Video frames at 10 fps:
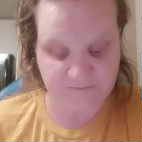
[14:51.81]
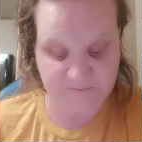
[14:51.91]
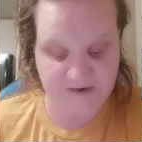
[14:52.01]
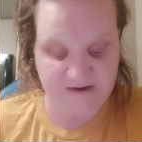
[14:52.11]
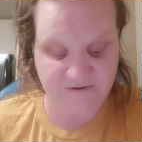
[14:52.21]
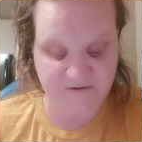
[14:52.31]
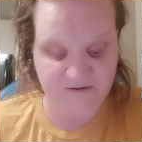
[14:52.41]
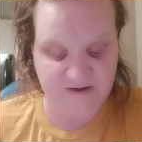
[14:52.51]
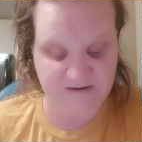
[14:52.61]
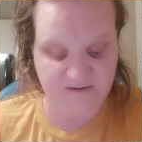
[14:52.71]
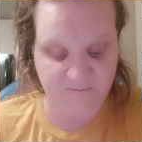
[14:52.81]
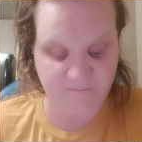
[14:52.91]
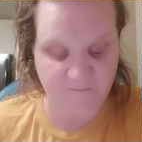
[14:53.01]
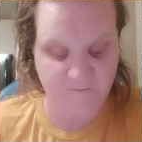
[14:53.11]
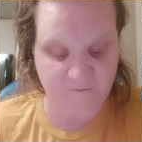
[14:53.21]
righteousness
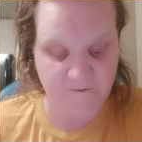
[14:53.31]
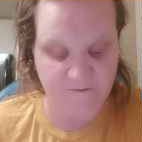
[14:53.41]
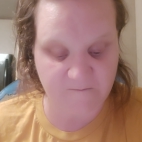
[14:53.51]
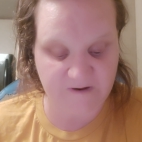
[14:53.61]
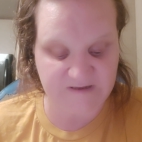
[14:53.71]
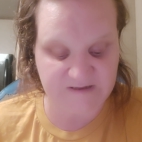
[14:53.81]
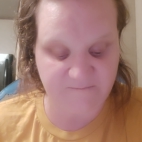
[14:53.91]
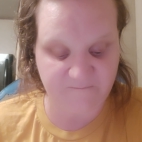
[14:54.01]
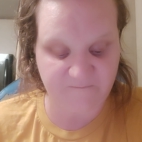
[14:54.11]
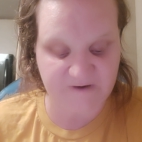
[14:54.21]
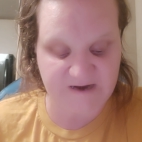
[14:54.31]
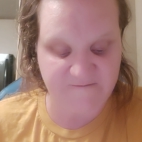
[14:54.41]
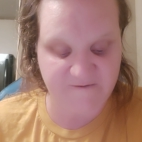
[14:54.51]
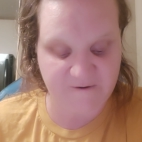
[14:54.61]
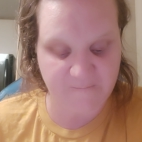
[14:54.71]
for with
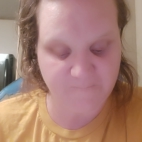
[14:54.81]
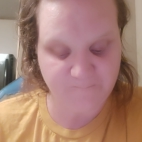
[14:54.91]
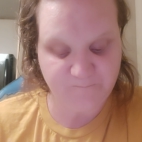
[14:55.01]
flavor,